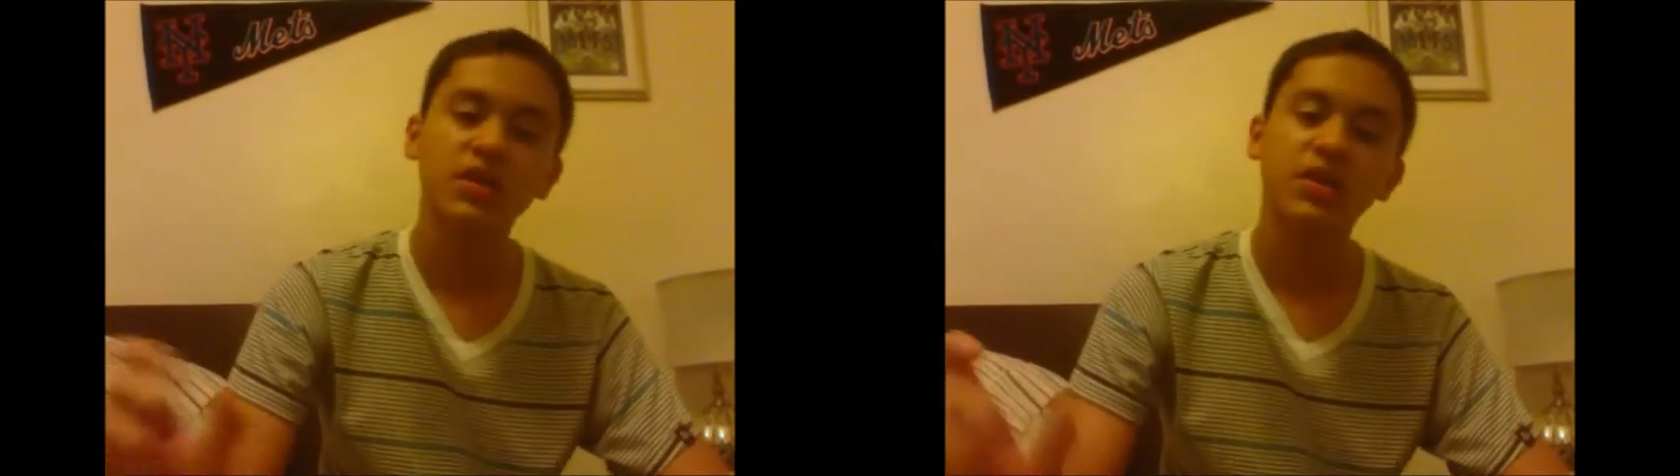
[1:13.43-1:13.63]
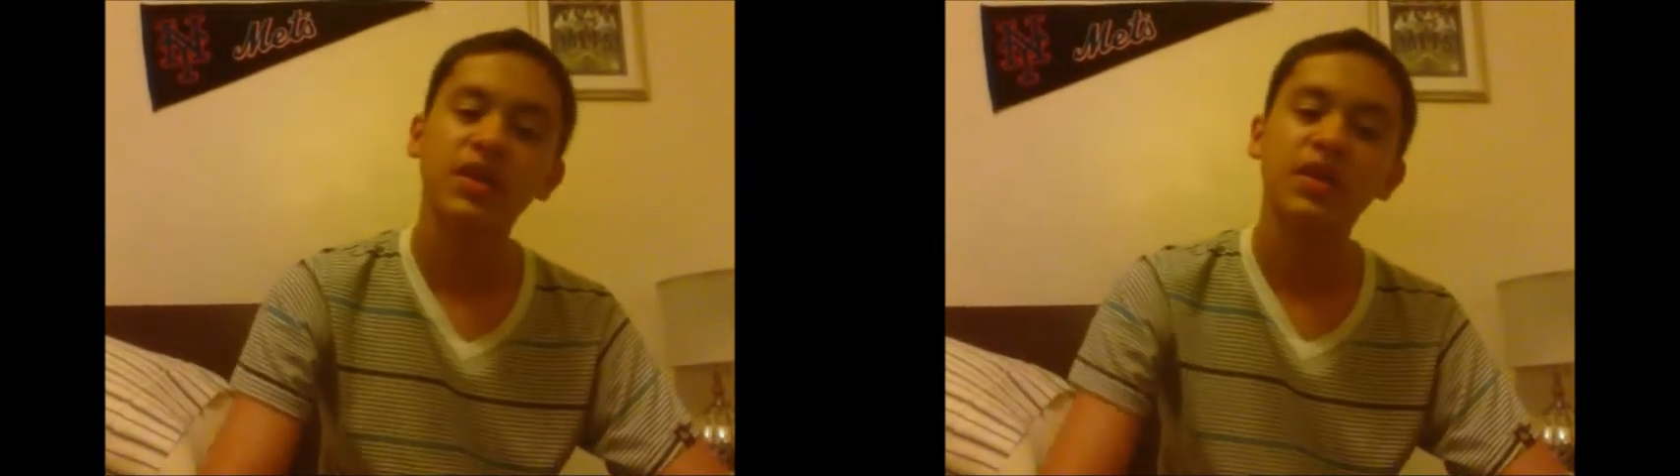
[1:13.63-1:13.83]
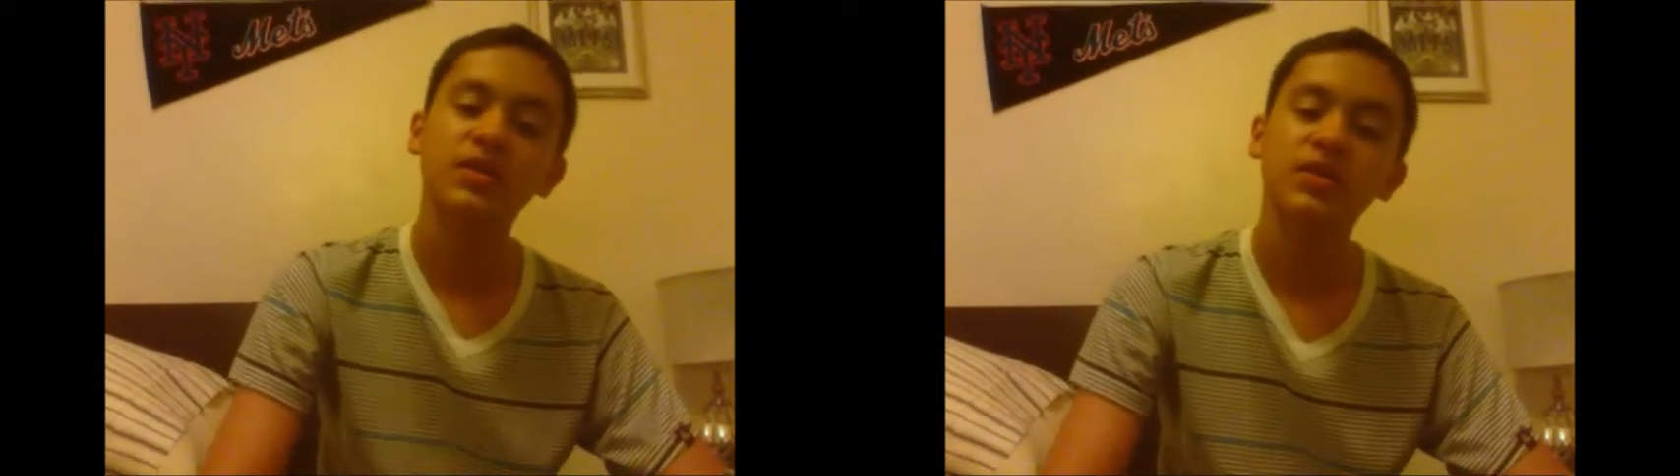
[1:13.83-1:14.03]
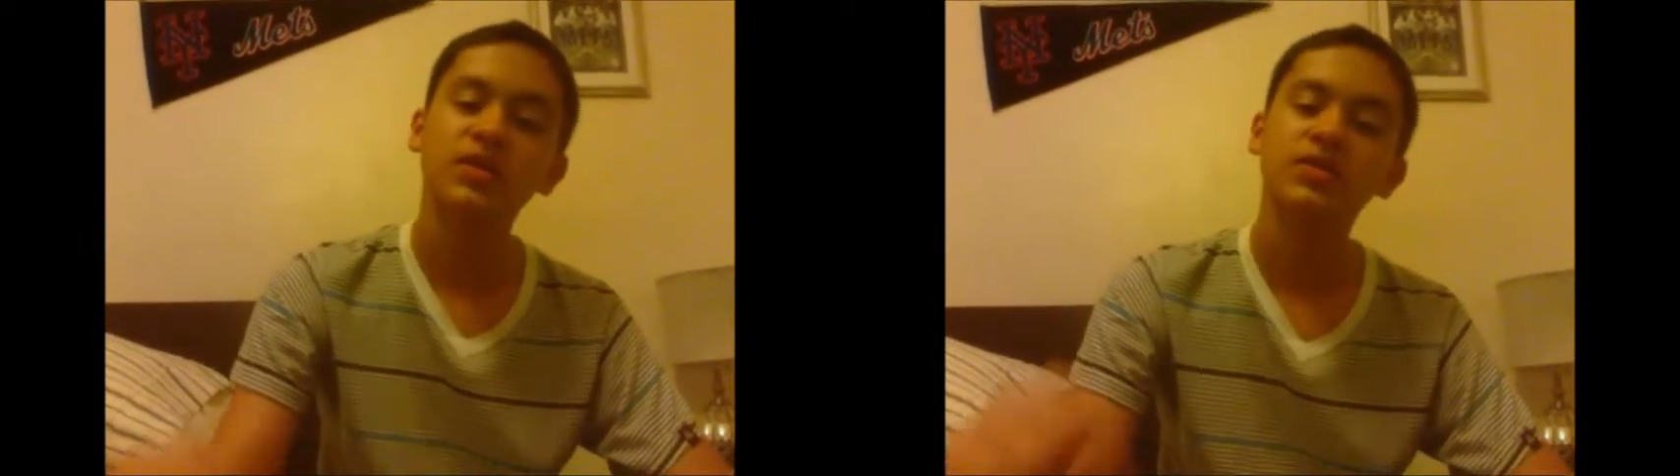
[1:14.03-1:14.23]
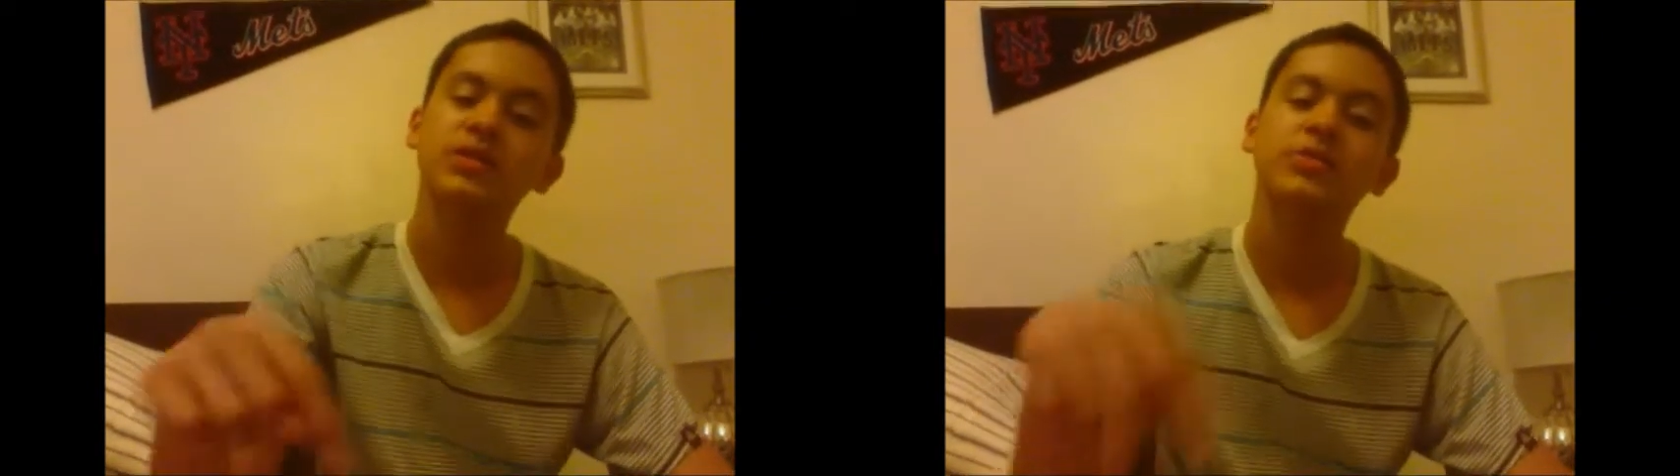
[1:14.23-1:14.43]
link in
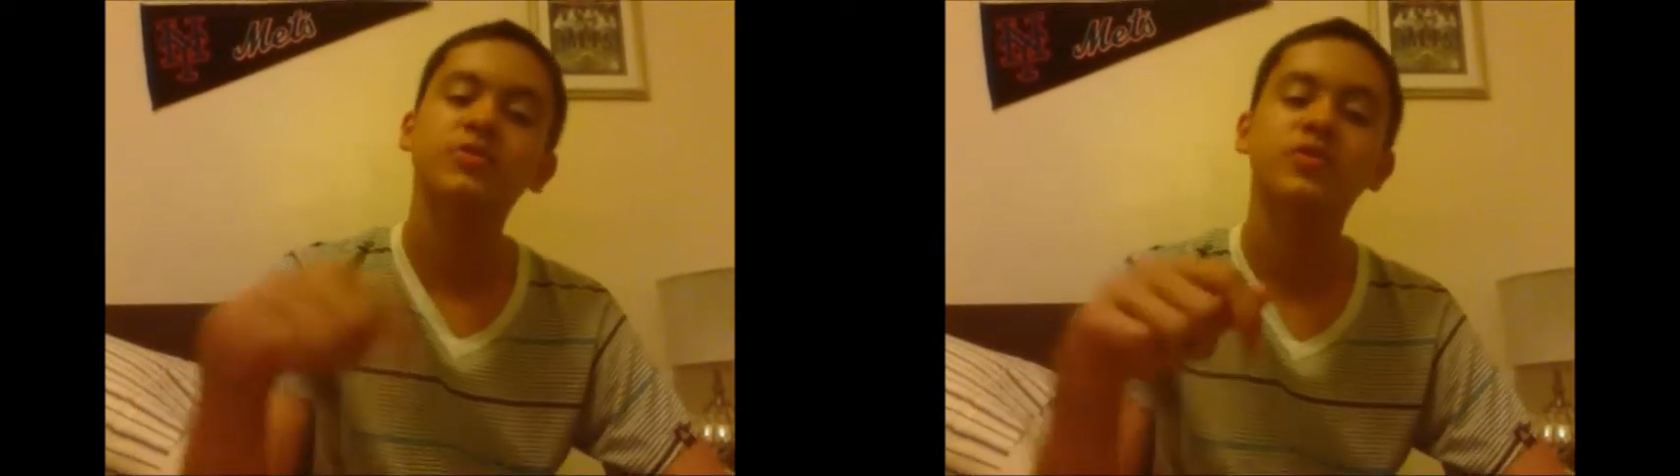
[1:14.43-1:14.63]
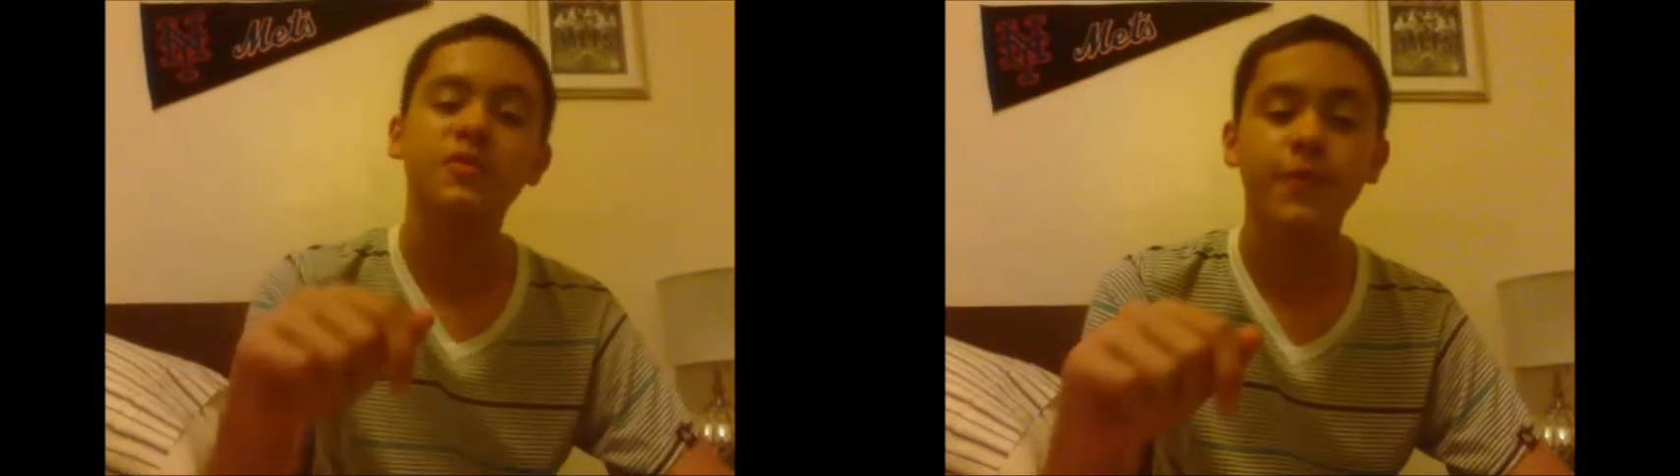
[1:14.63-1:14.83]
the description